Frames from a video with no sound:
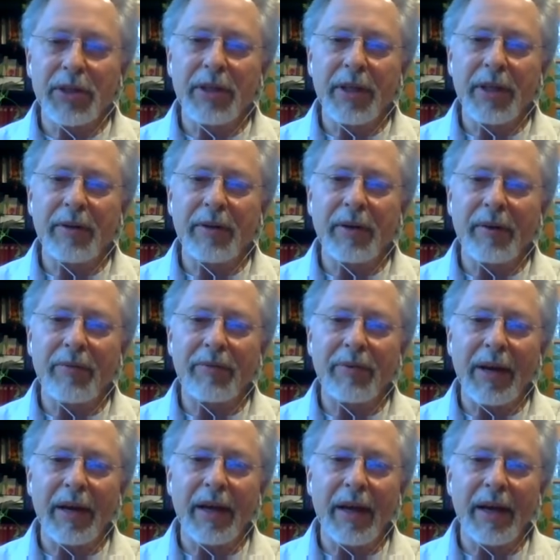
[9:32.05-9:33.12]
and then
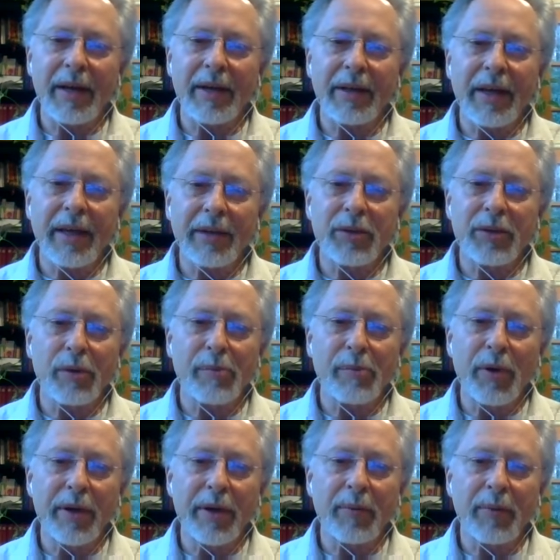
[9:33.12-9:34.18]
got to a
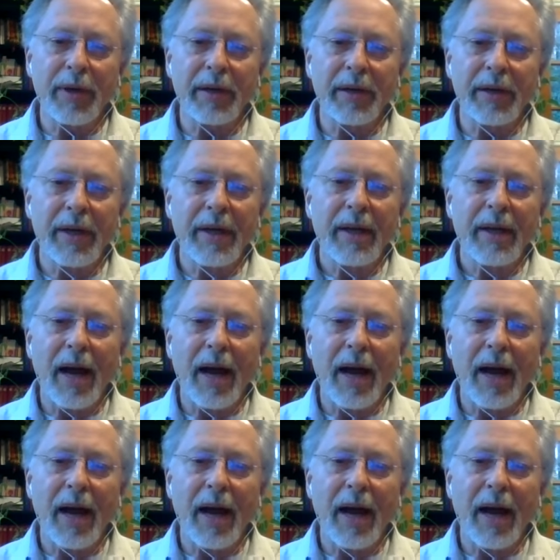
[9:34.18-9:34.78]
point where